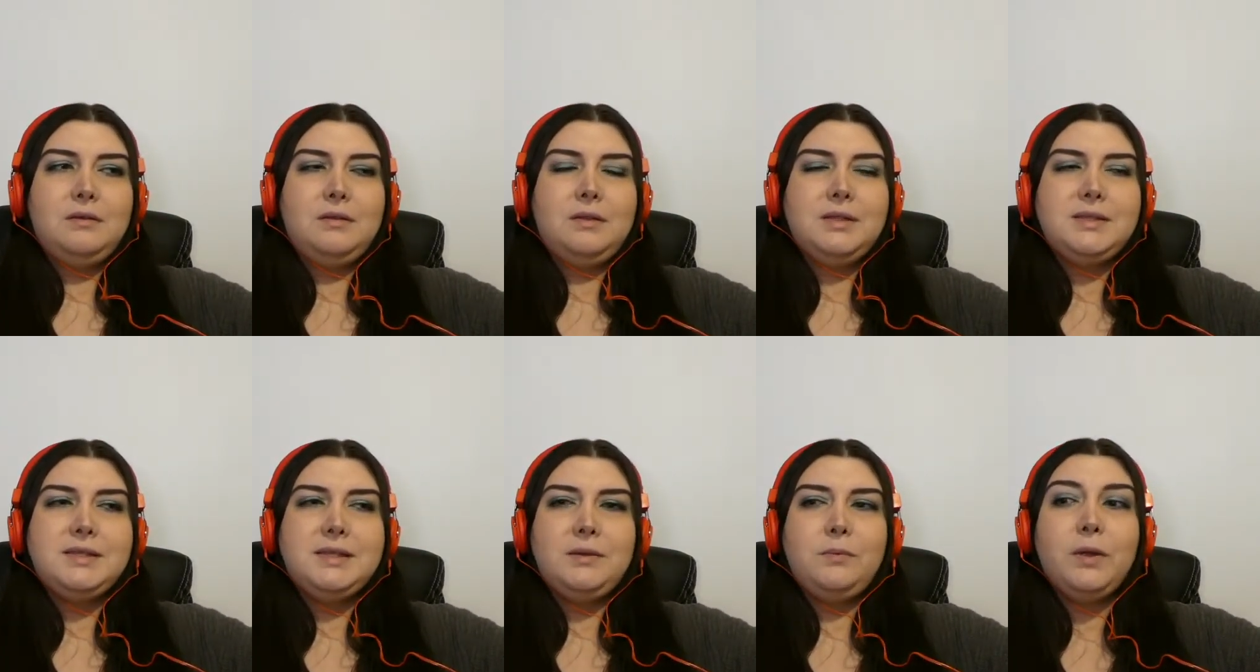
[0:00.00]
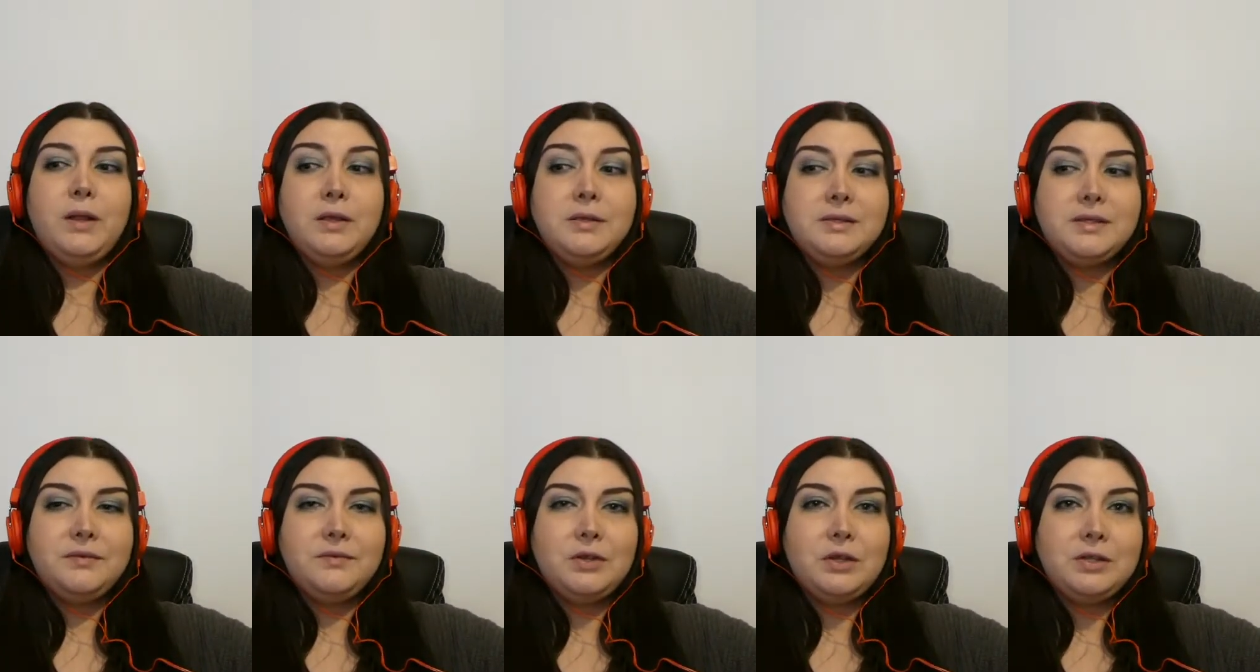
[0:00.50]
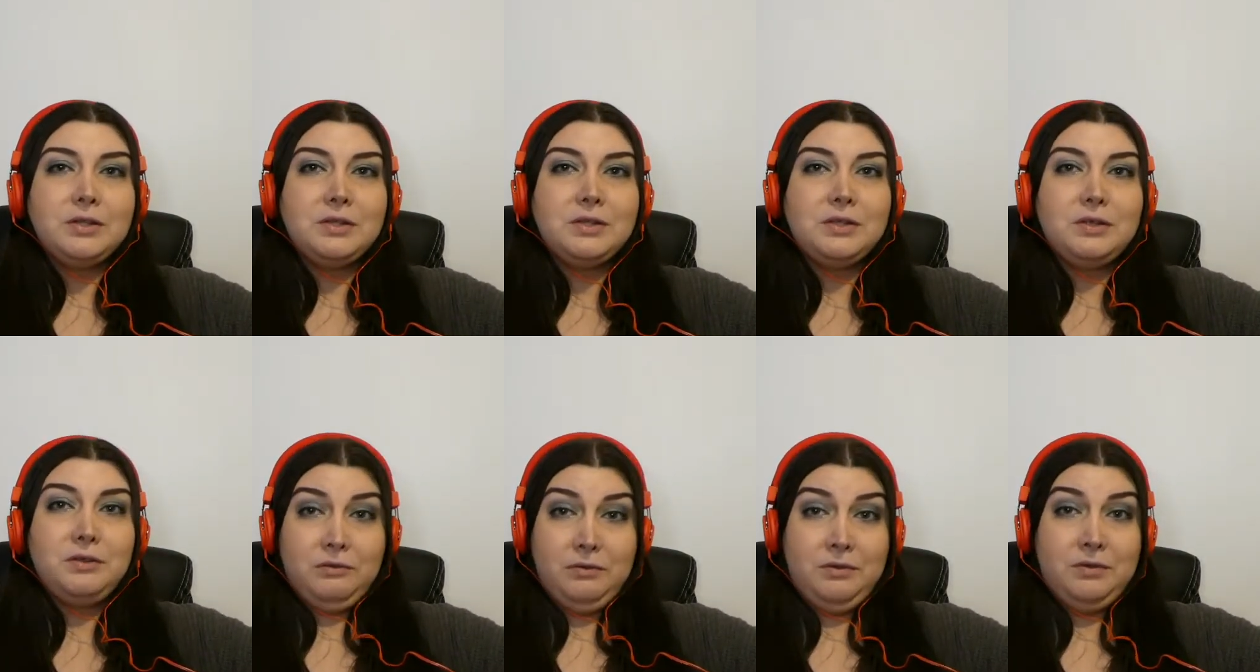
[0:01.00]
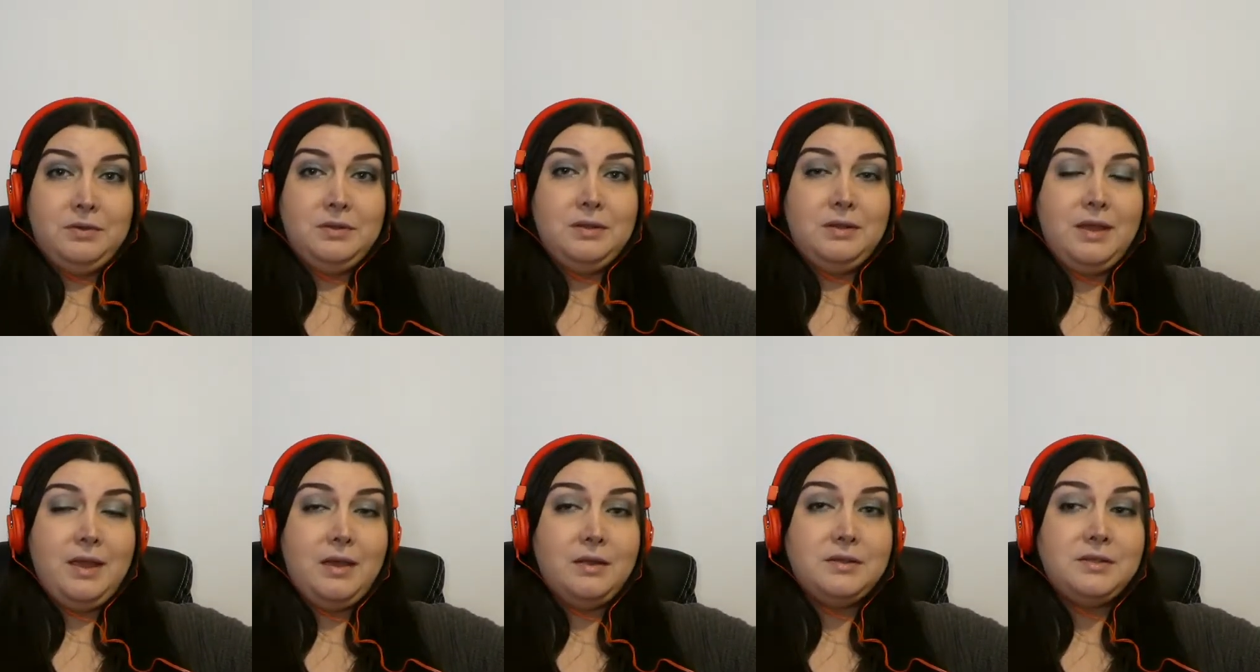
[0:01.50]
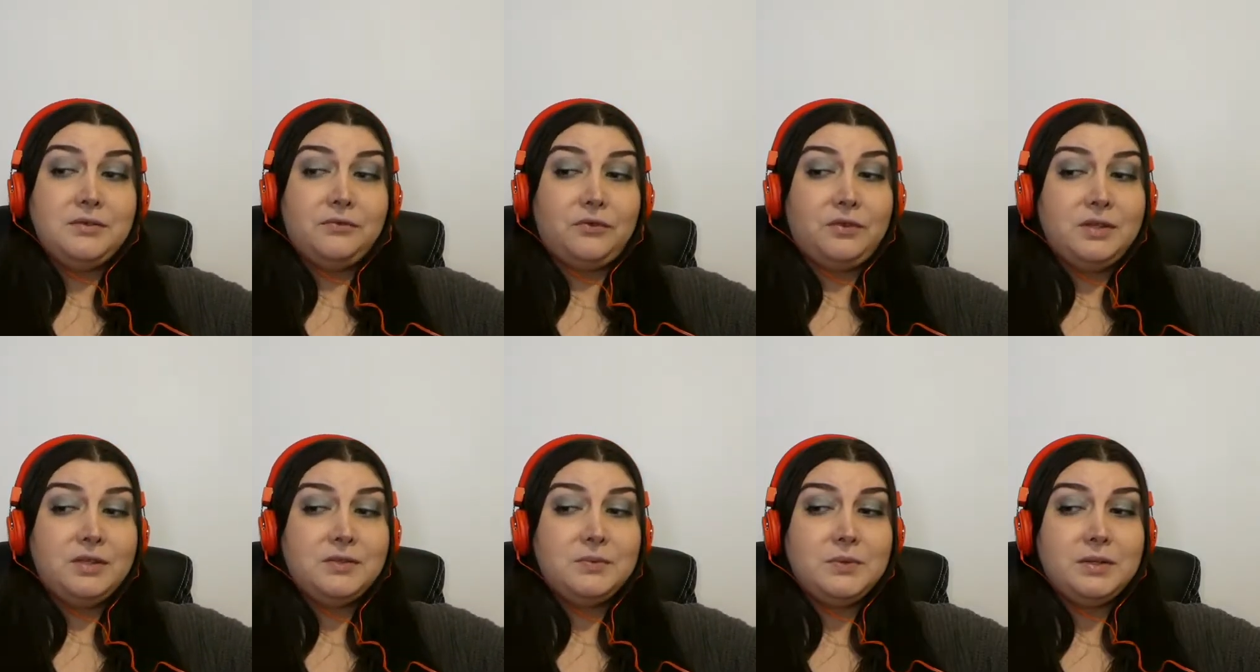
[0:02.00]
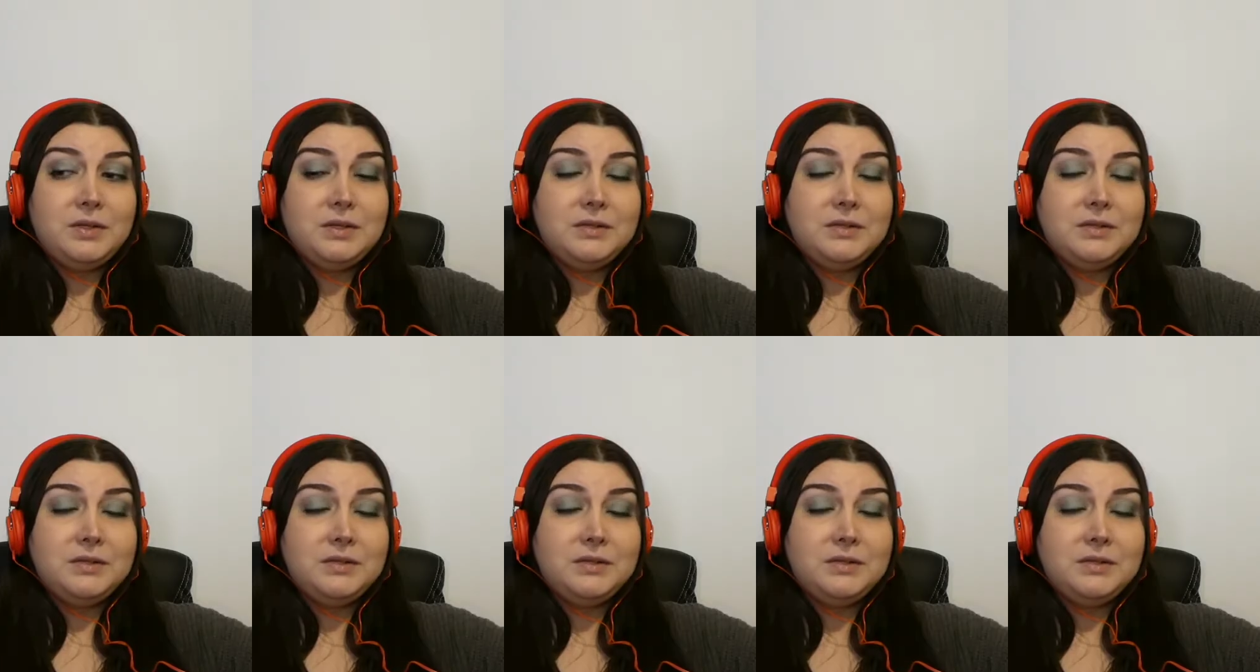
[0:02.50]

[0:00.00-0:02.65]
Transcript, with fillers: let's see what else they've got, how different this one